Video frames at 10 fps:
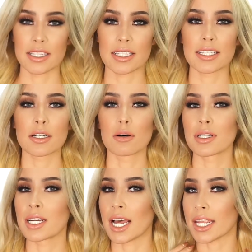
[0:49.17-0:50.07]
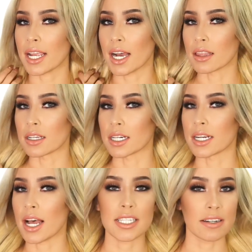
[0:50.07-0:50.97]
This is a golden honey
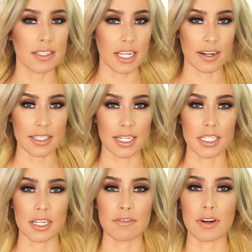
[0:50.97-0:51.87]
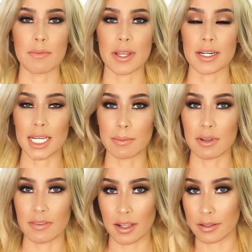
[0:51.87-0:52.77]
colored Secrets hair extension from their
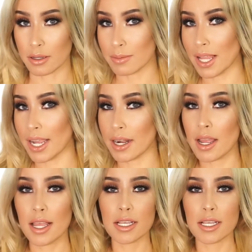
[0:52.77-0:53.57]
double volume line.